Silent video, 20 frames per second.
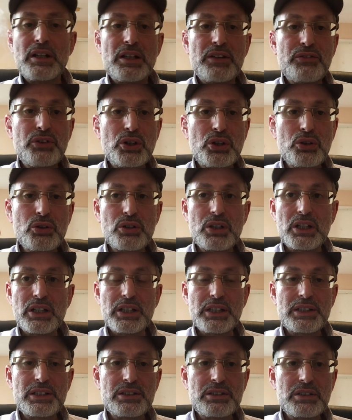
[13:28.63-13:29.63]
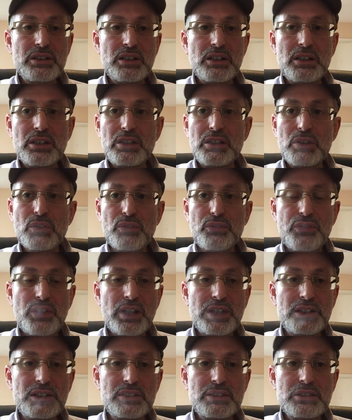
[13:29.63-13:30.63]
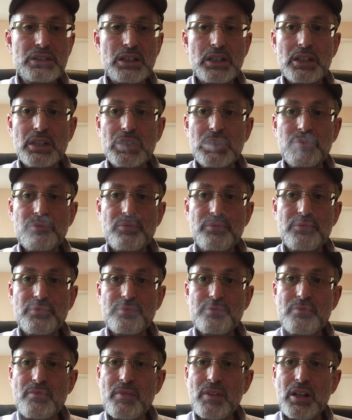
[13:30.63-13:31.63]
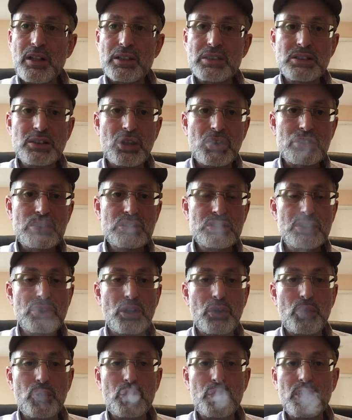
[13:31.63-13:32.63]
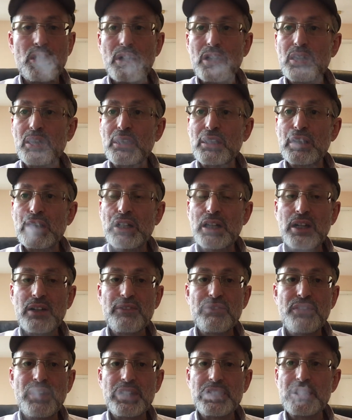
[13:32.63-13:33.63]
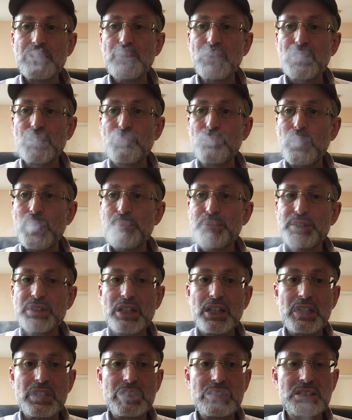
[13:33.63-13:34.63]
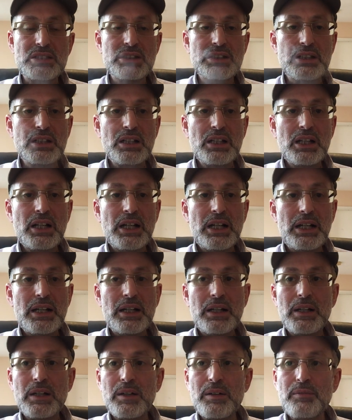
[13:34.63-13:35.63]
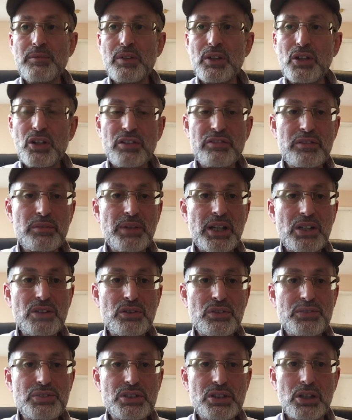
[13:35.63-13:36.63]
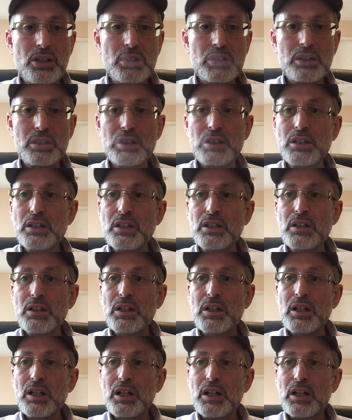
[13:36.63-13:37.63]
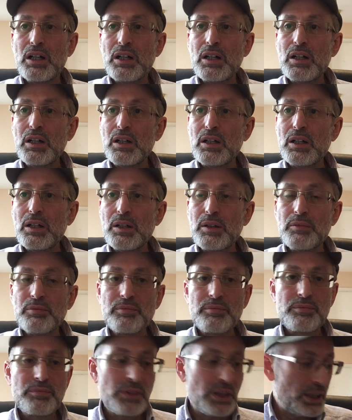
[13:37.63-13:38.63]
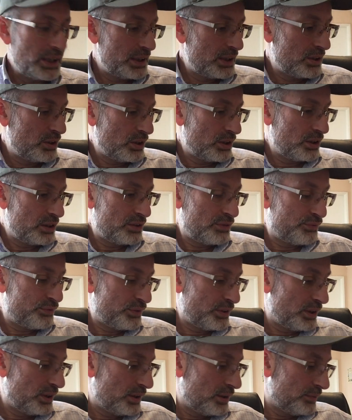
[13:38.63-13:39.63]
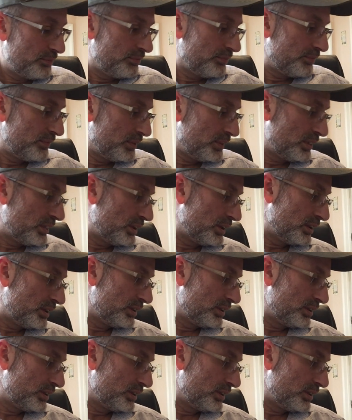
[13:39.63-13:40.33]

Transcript: If you Google it, you'll find it's not so, you can't find them on the websites, a lot of them out of stock. I got it from